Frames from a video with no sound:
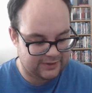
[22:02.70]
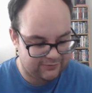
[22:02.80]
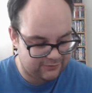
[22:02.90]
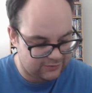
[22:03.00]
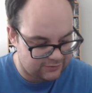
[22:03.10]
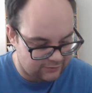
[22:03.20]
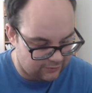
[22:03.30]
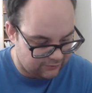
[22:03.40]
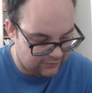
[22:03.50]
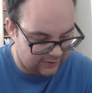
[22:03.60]

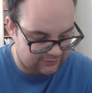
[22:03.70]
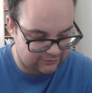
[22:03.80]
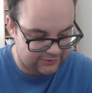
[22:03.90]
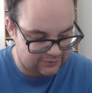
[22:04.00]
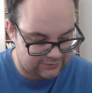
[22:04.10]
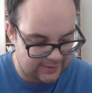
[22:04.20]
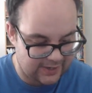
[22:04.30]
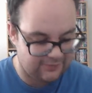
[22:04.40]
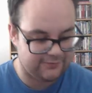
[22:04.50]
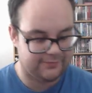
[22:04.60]
of his research, but
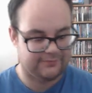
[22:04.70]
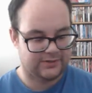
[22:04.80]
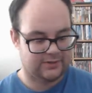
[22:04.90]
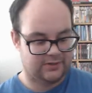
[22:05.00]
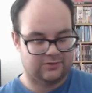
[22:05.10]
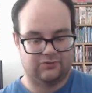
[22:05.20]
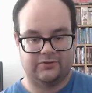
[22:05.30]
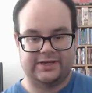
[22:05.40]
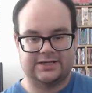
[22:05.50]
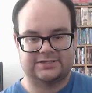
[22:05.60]
however,
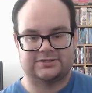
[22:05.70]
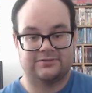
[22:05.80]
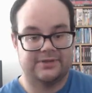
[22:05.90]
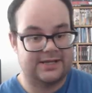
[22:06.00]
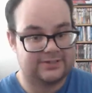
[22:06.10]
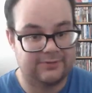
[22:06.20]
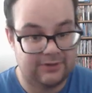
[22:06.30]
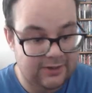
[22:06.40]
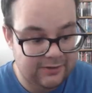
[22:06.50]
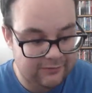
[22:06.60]
Lloyd catches him and asks him
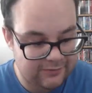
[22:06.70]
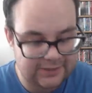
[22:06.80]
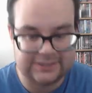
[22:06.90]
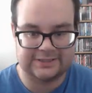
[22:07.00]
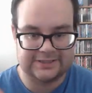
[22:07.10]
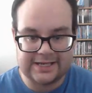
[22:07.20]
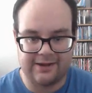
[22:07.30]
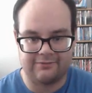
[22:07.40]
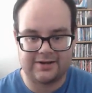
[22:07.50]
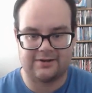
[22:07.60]
to leave. He's like, get
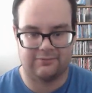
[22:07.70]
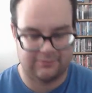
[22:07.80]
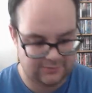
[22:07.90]
out now!